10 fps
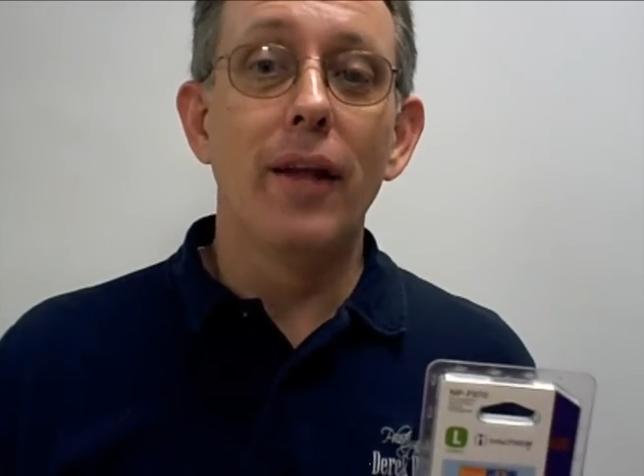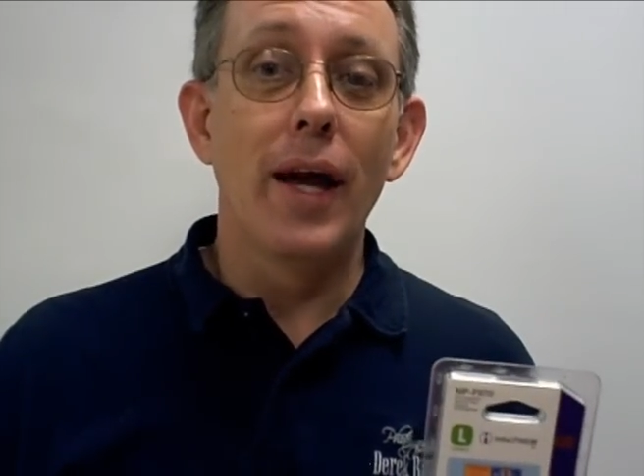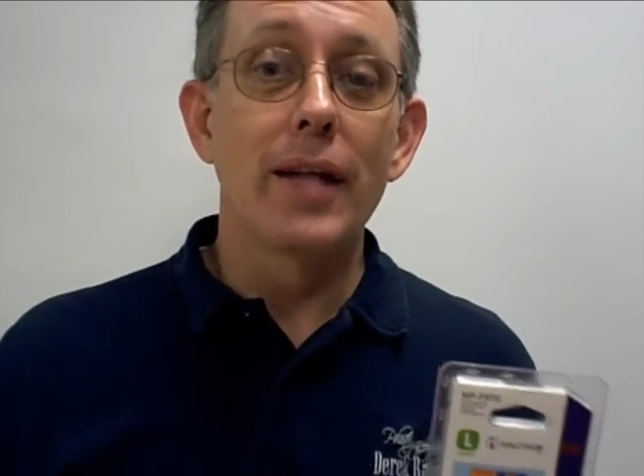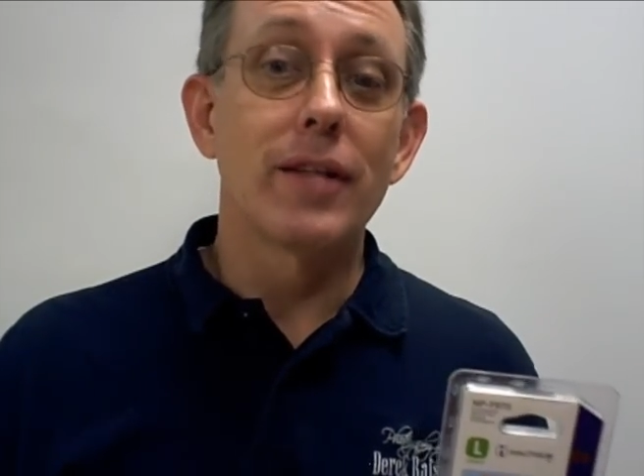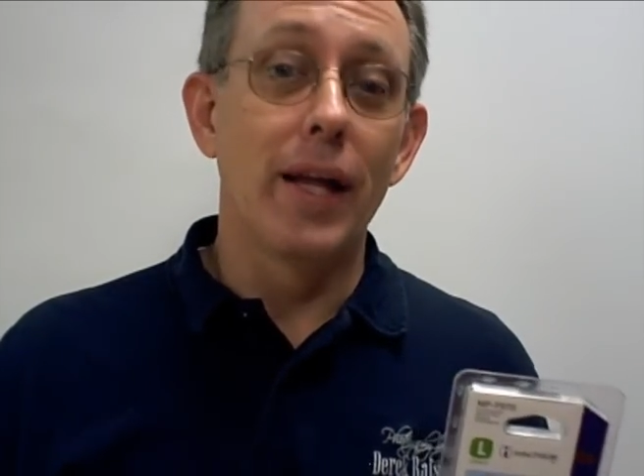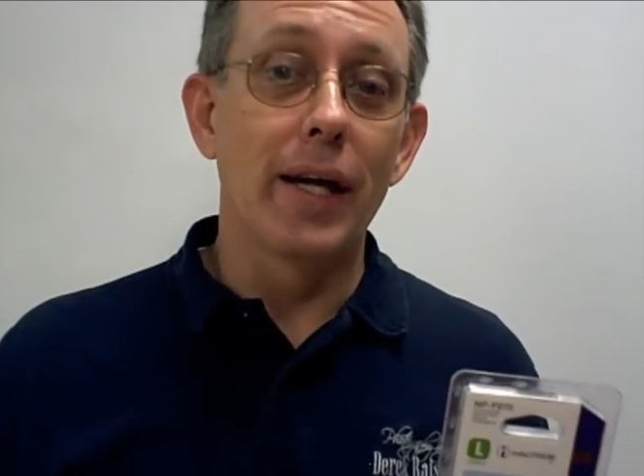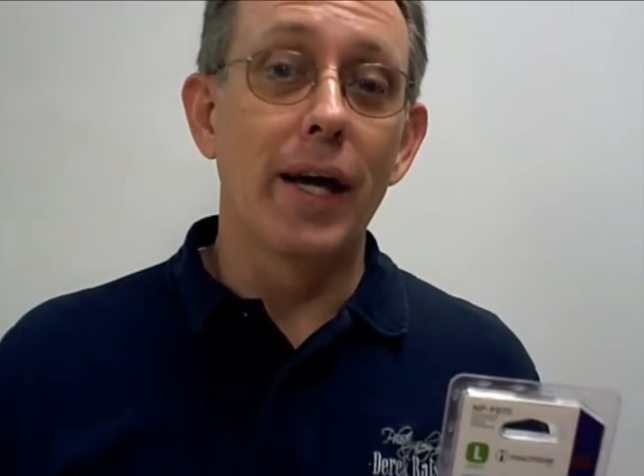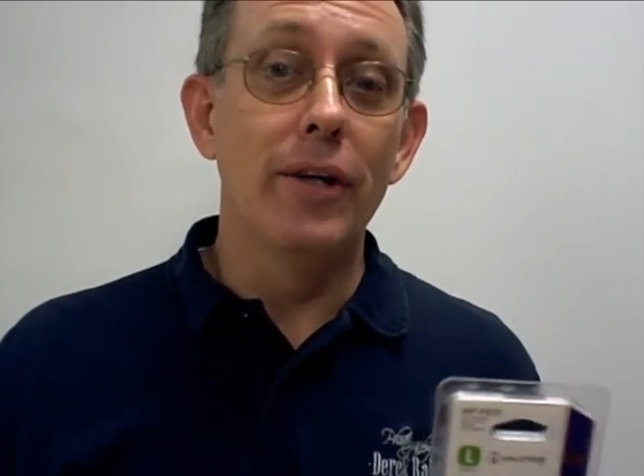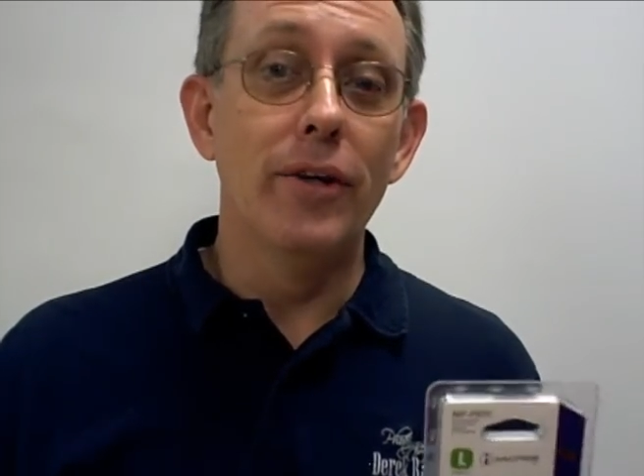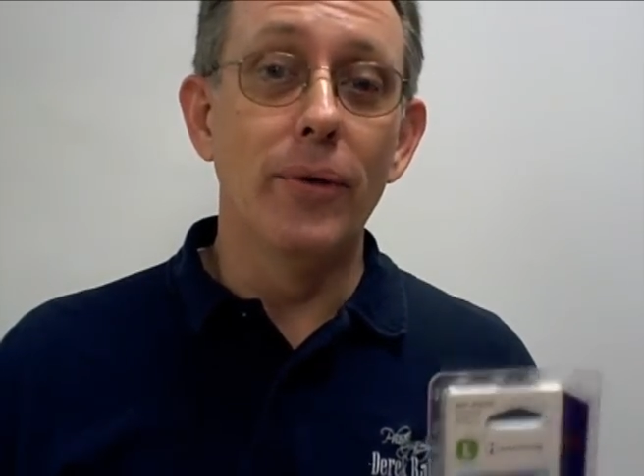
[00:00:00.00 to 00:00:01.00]
lights like
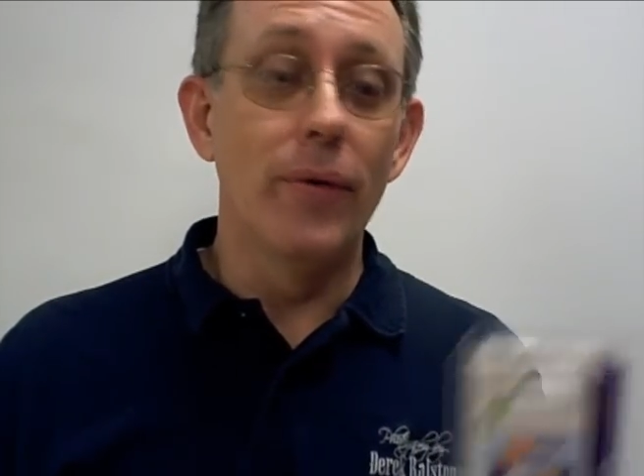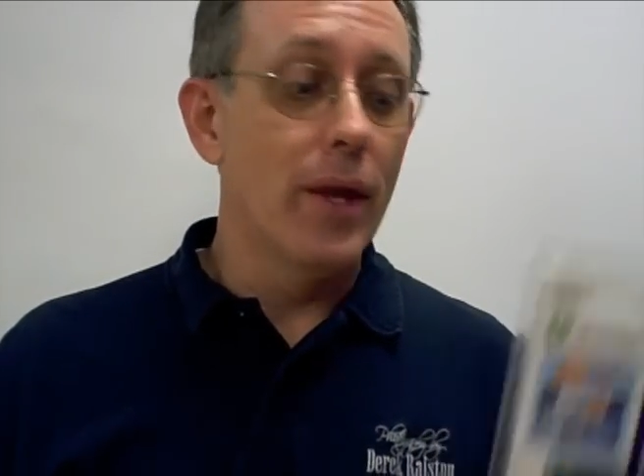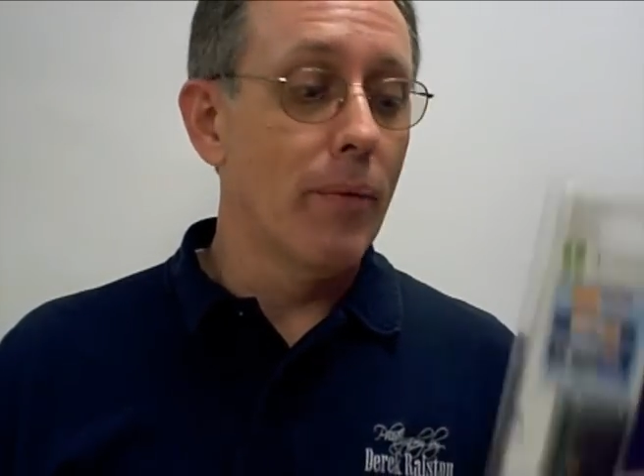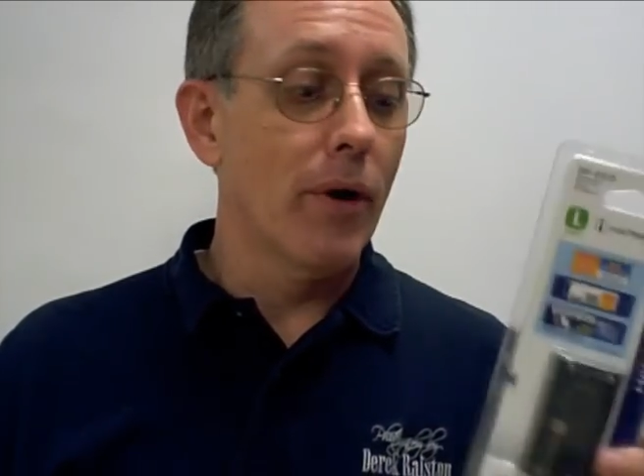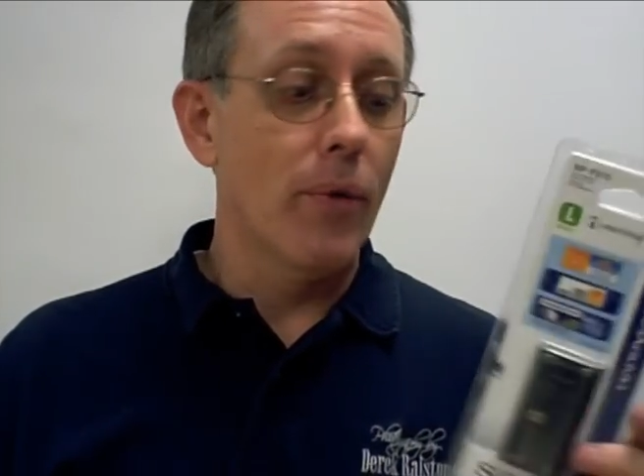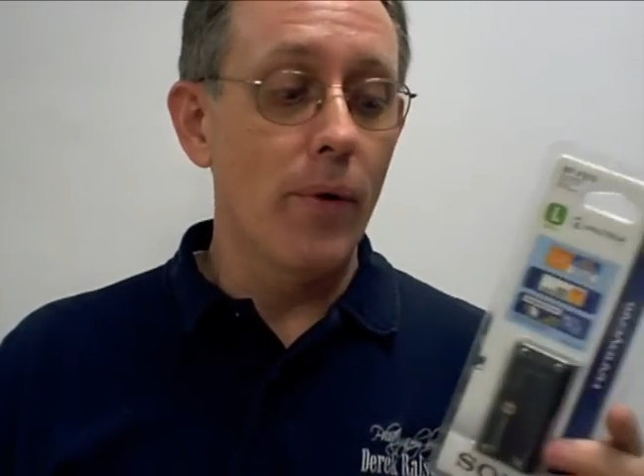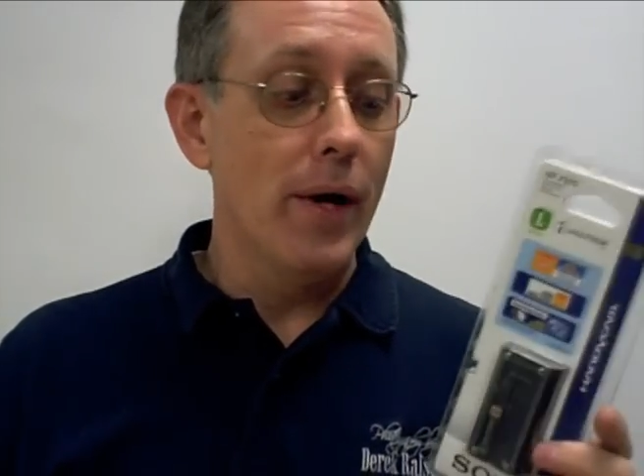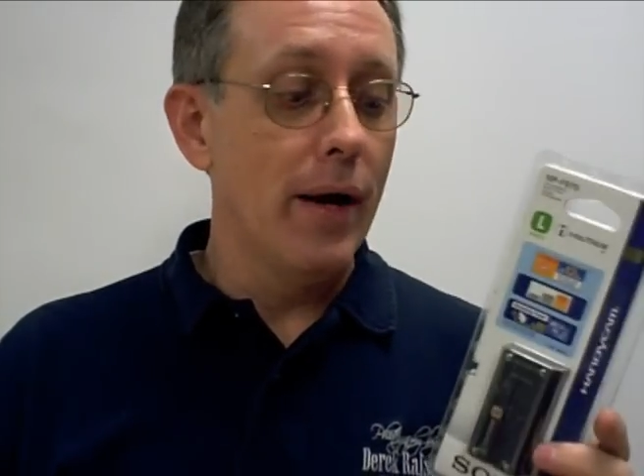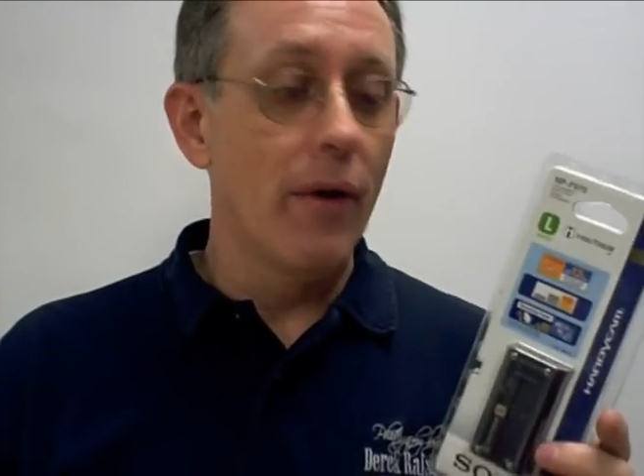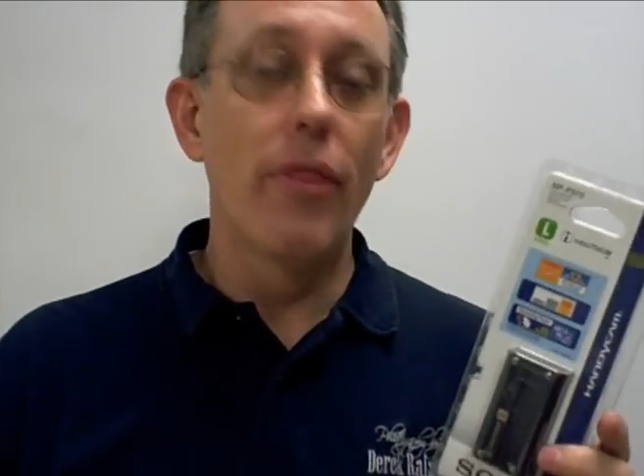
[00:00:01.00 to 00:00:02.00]
I do, they
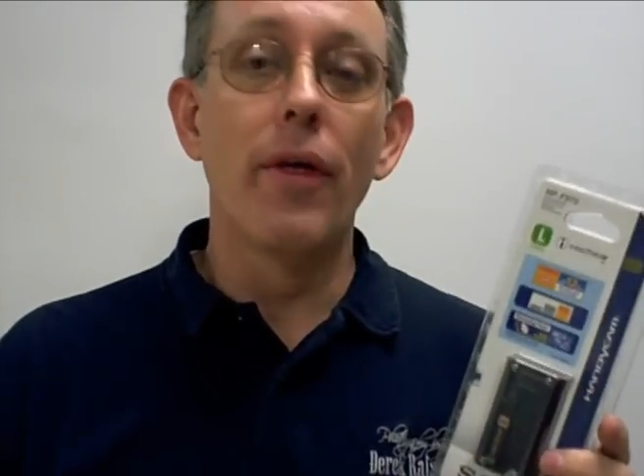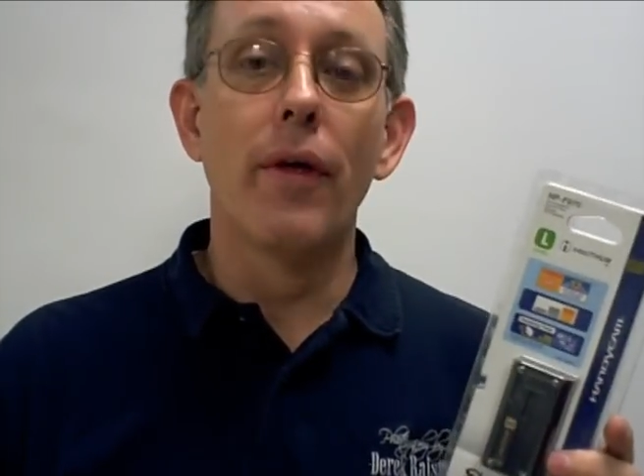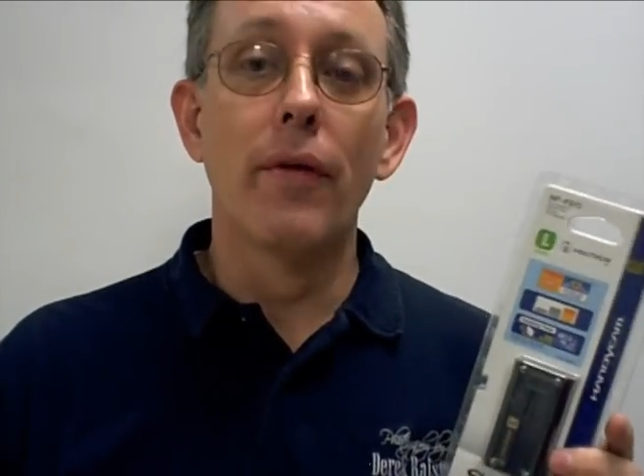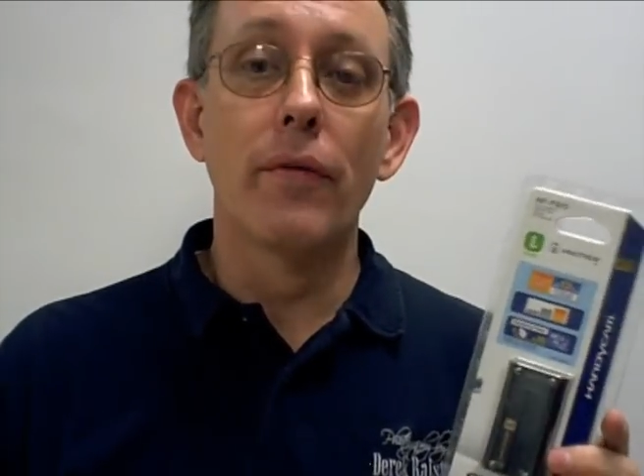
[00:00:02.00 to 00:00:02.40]
require the